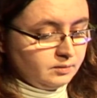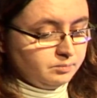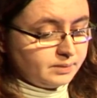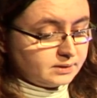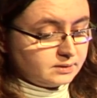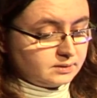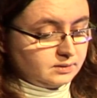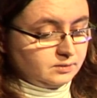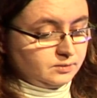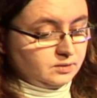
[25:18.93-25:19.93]
But
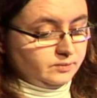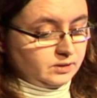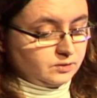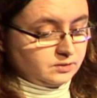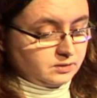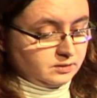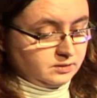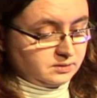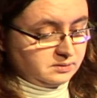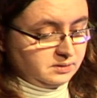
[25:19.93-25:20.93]
inclusivity concerns
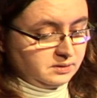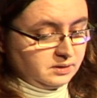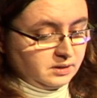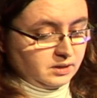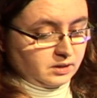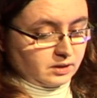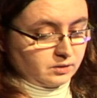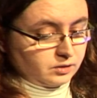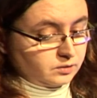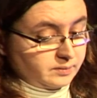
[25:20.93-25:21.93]
a
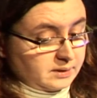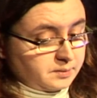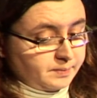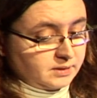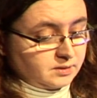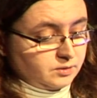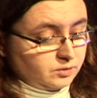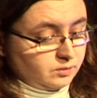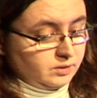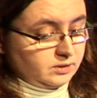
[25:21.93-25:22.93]
lot of aspects, not
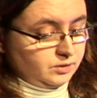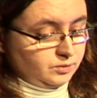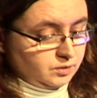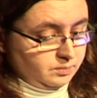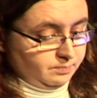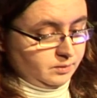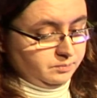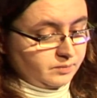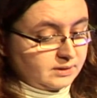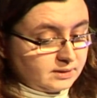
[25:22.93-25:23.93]
only Indigenous people.
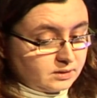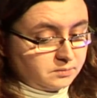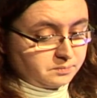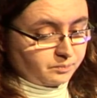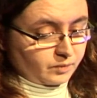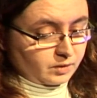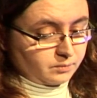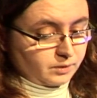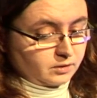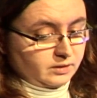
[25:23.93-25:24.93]
Indeed,
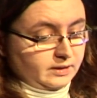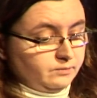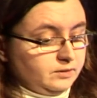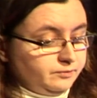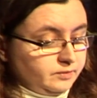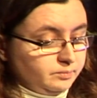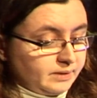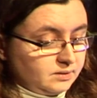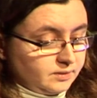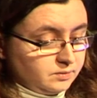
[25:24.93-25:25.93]
we all have different
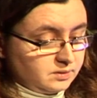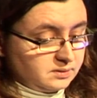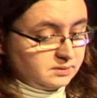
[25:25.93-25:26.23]
backgrounds.